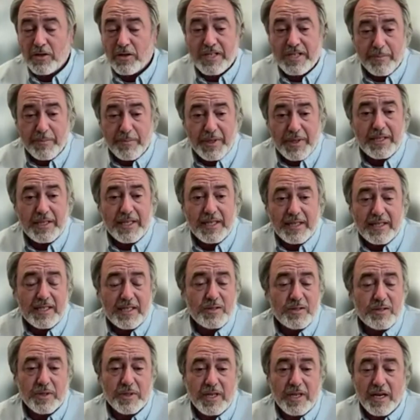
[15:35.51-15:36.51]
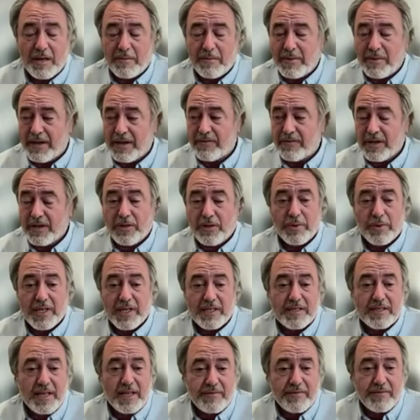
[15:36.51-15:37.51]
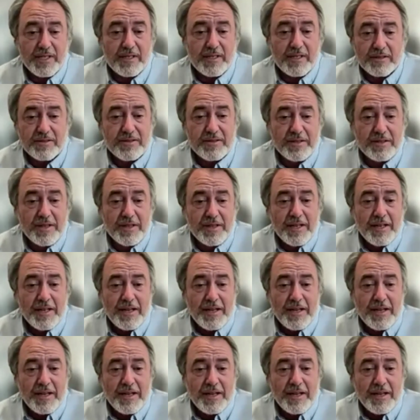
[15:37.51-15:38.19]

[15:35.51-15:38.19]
Typically, these would come every 3 to 7 years,